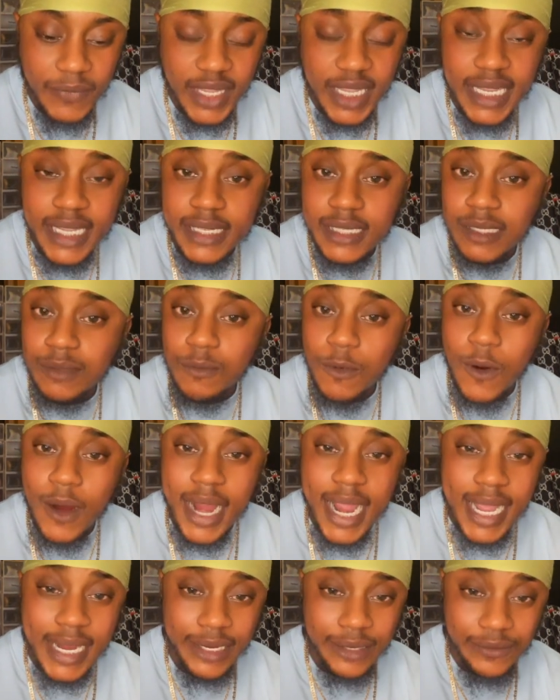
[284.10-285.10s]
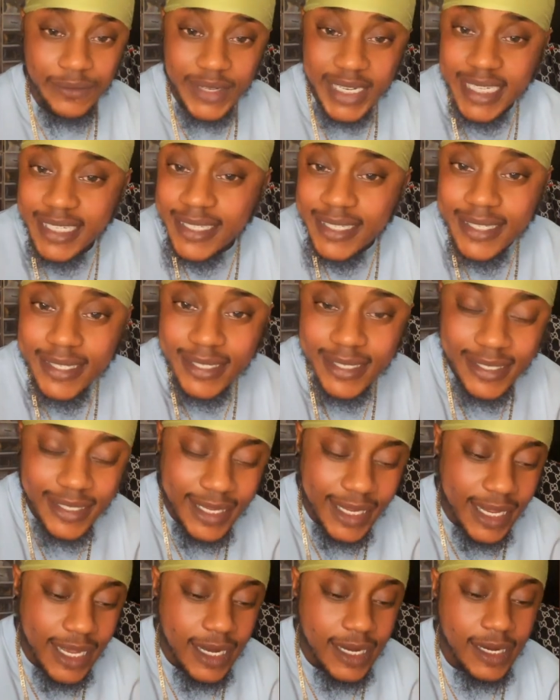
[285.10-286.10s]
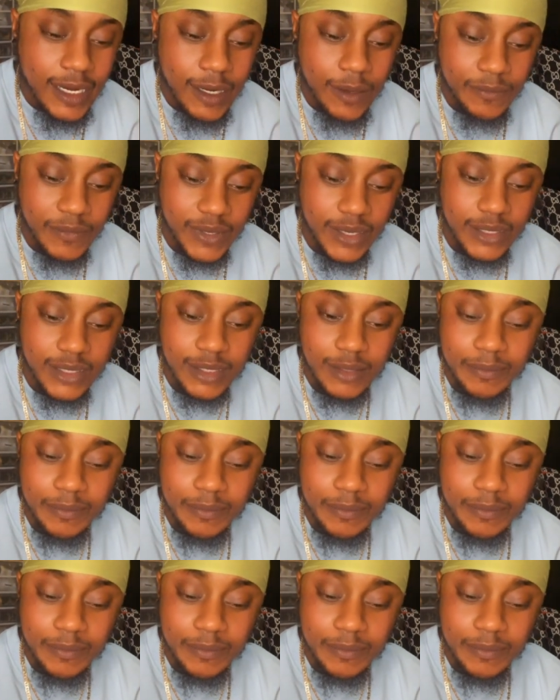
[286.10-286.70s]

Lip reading: It's more high risk. There's